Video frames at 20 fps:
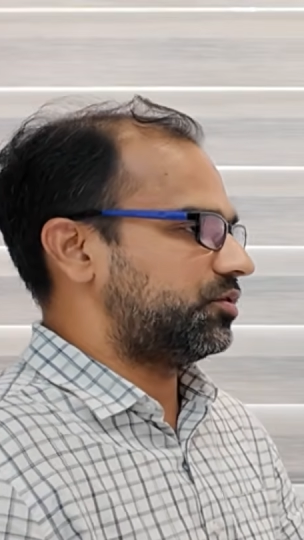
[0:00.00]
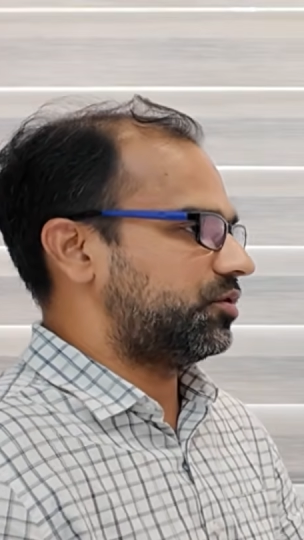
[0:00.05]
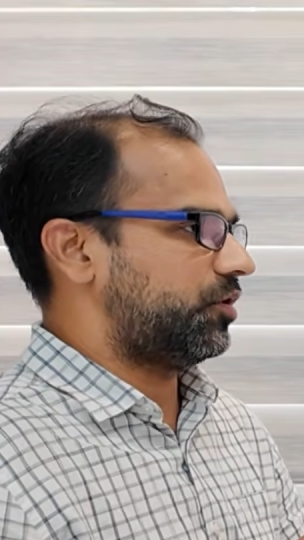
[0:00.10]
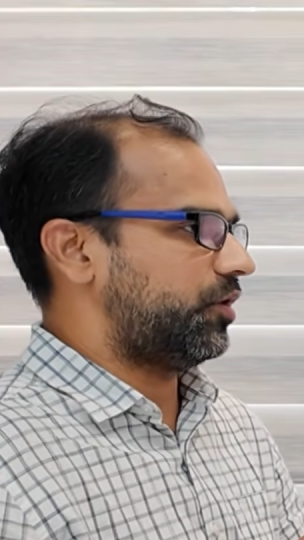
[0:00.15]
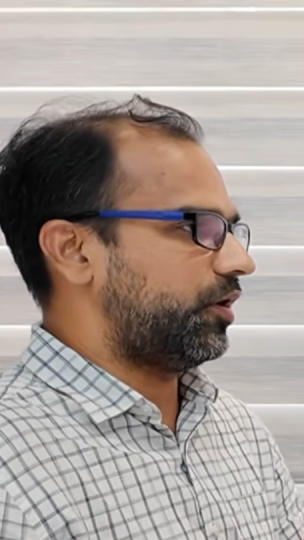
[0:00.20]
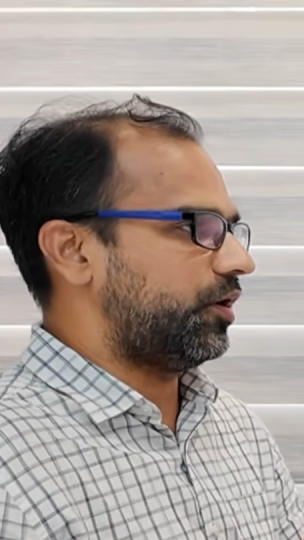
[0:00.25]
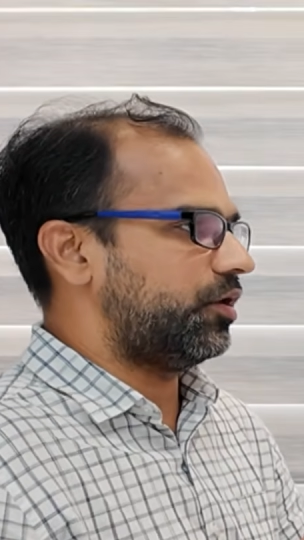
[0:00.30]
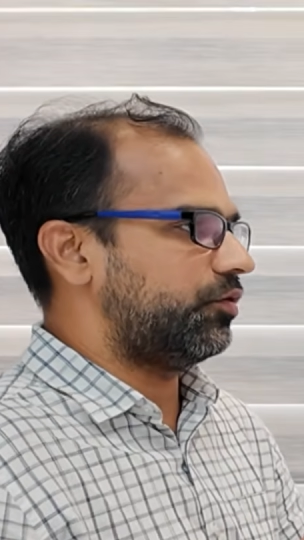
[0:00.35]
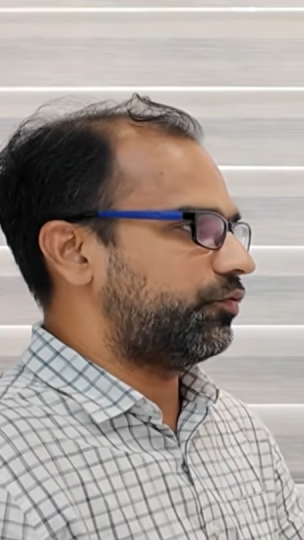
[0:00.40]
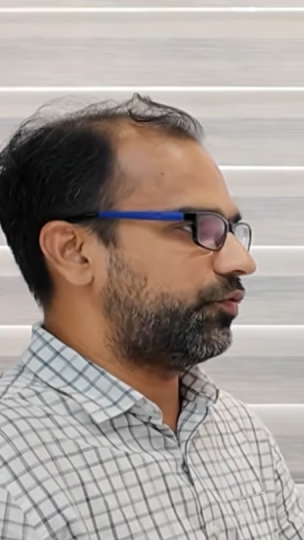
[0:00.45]

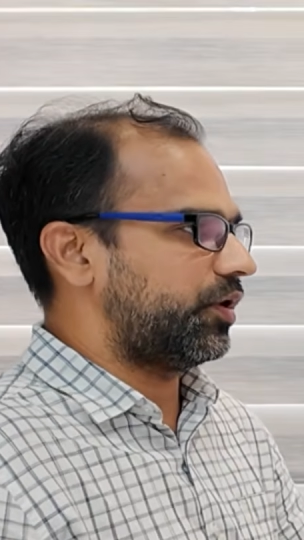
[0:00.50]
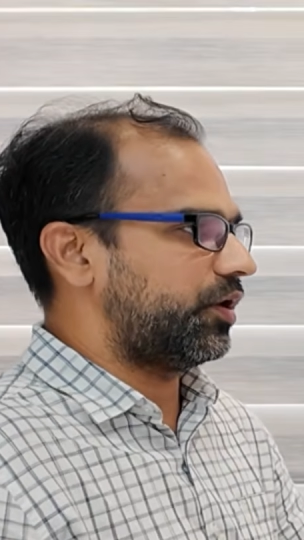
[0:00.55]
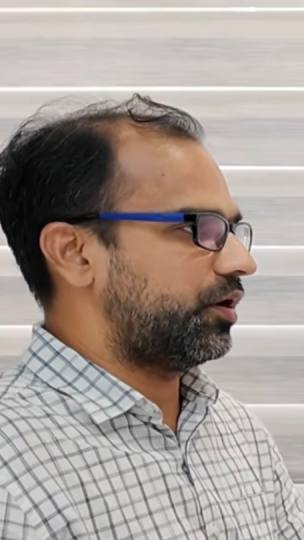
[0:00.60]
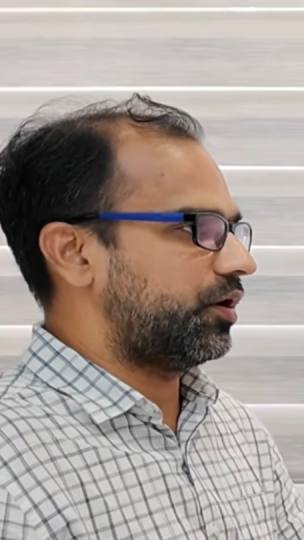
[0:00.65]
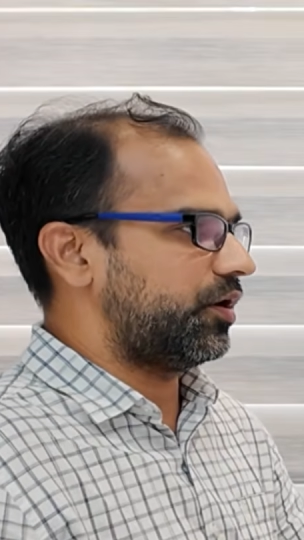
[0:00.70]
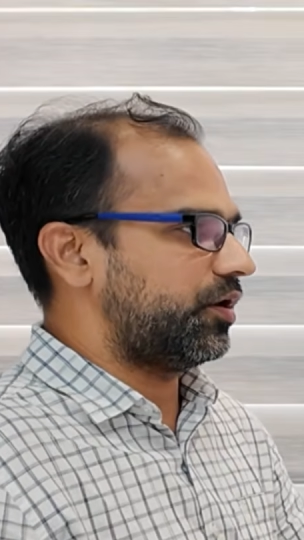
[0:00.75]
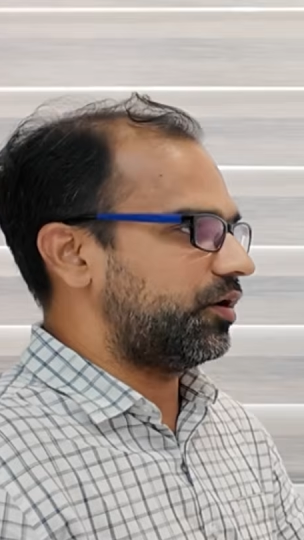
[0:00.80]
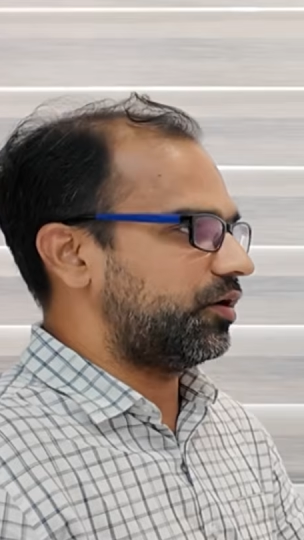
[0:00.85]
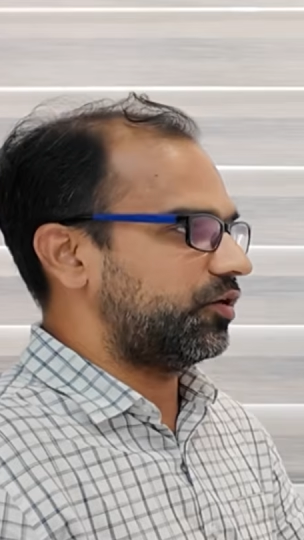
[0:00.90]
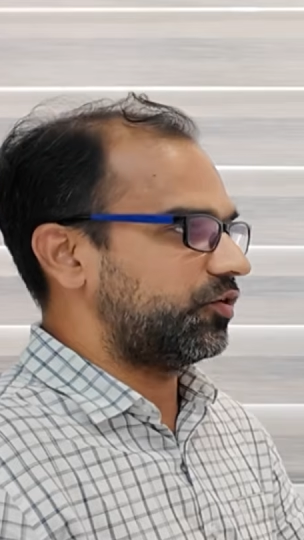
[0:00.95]
three
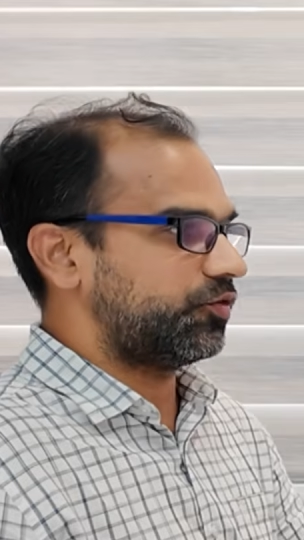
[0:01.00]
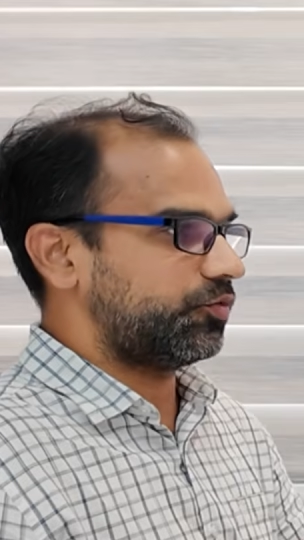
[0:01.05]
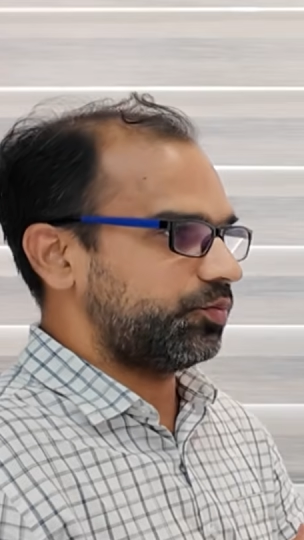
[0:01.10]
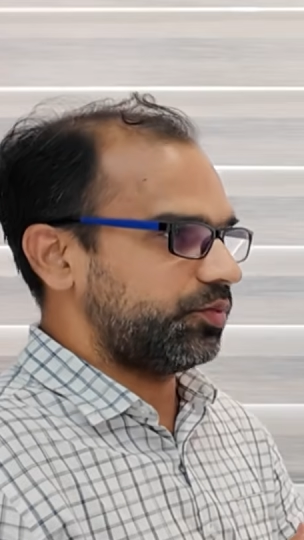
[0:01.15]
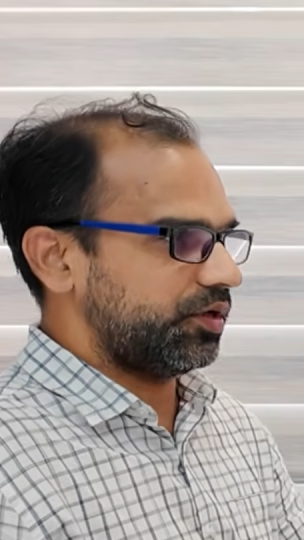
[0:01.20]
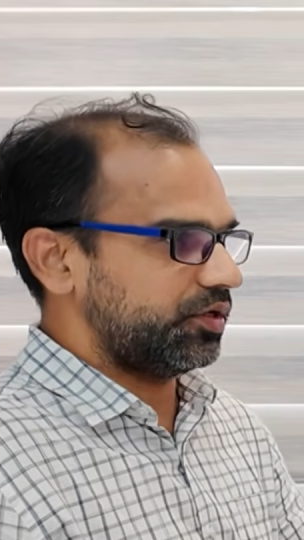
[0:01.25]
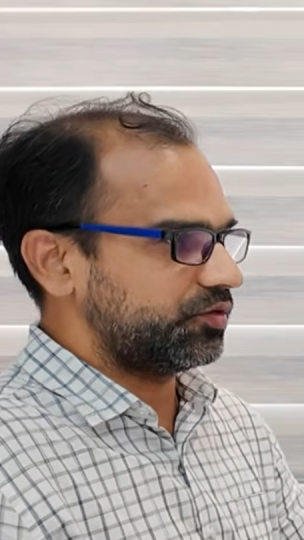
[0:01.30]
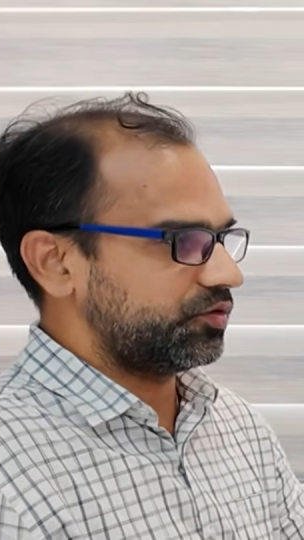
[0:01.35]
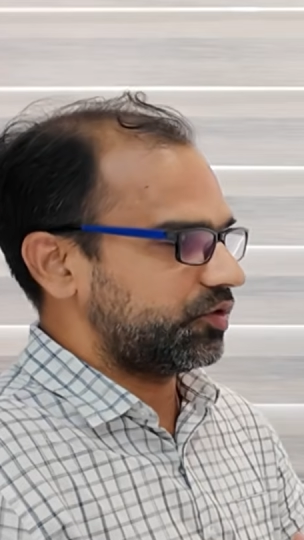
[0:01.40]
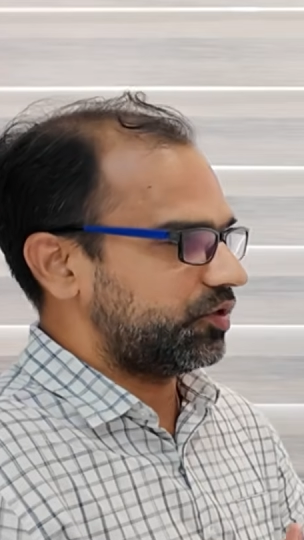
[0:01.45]
different layers
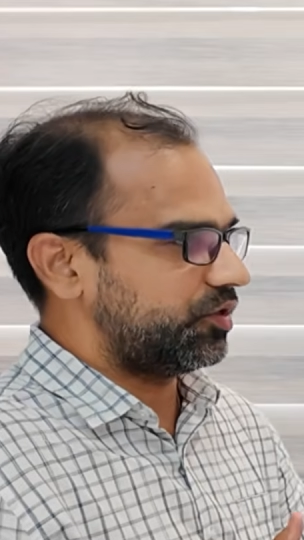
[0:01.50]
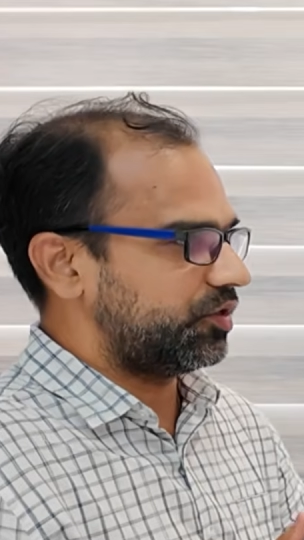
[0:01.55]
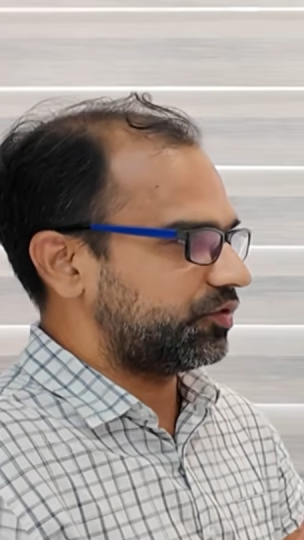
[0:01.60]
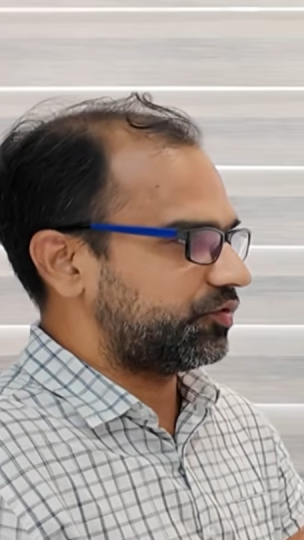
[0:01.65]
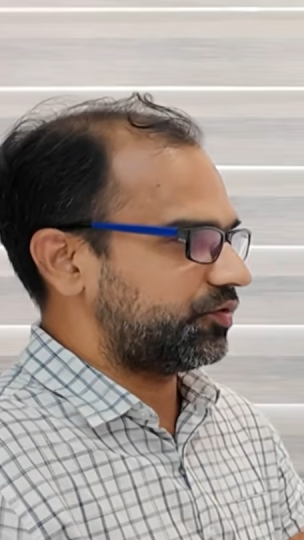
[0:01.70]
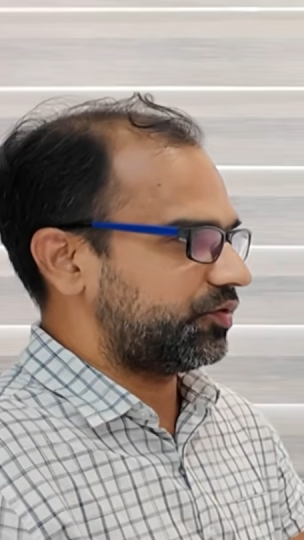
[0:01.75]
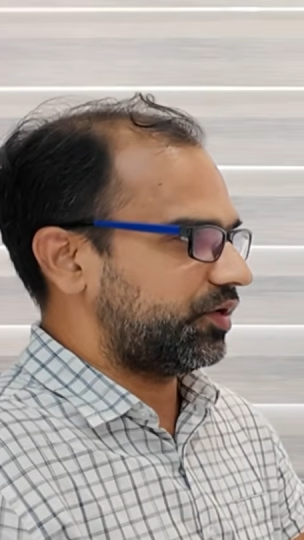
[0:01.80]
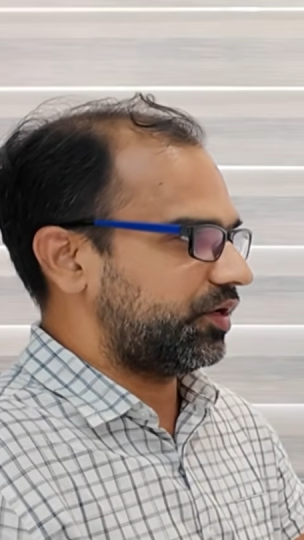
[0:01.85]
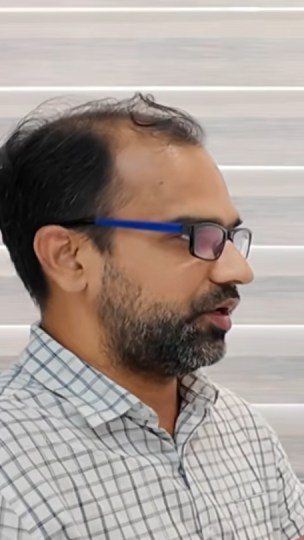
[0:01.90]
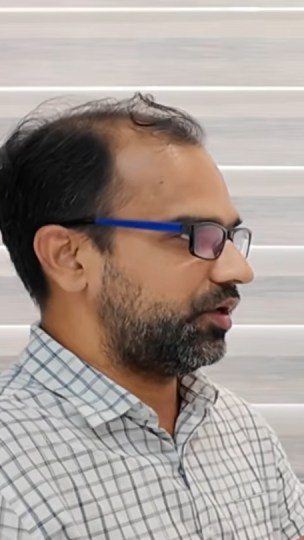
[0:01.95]
plus
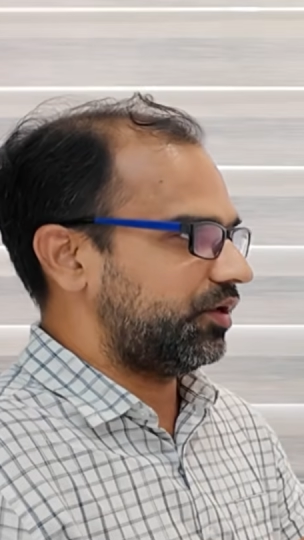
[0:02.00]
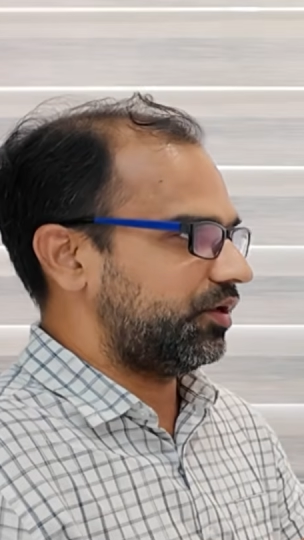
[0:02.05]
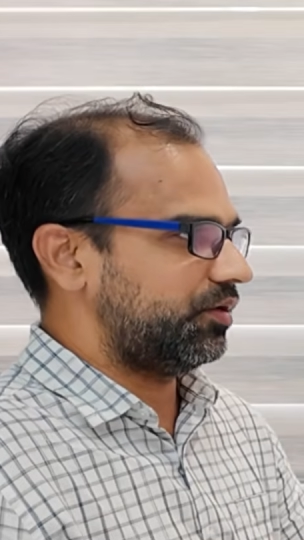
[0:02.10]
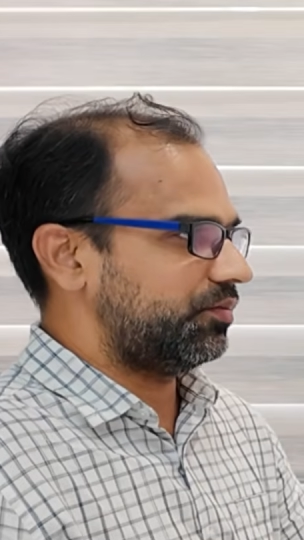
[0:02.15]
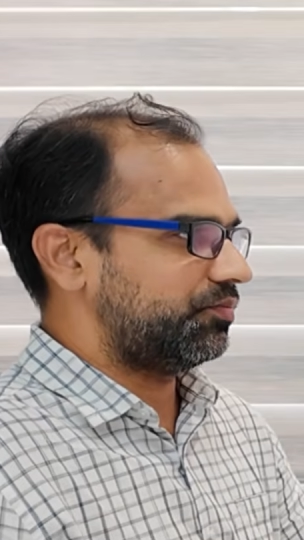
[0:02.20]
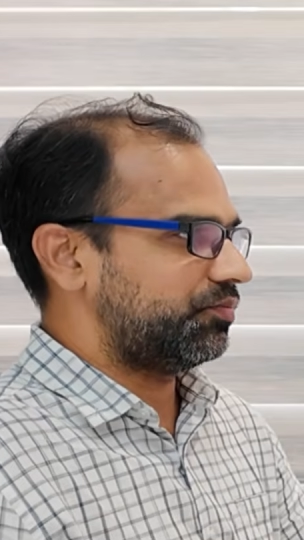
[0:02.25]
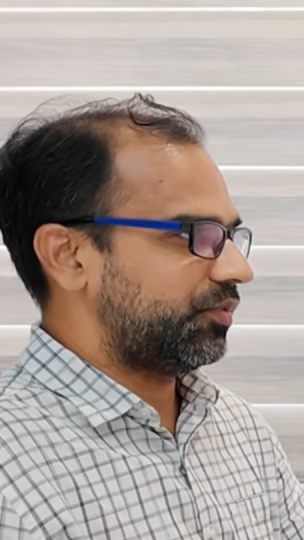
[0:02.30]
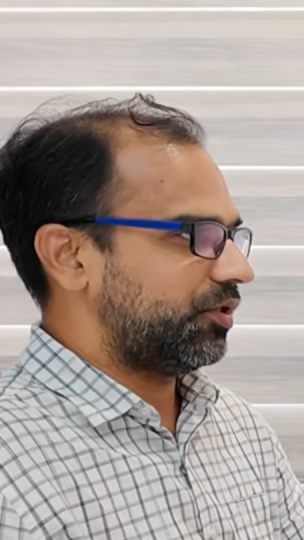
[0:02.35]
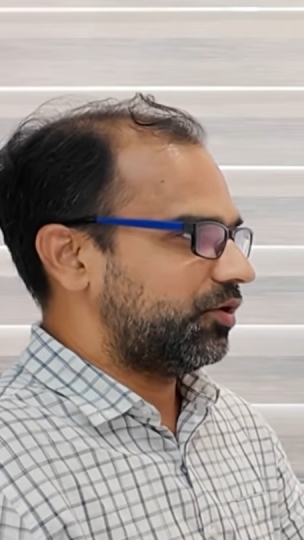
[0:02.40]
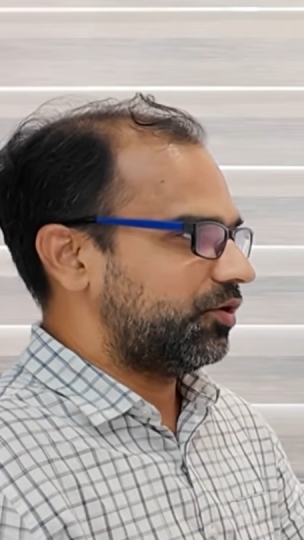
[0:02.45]
industry,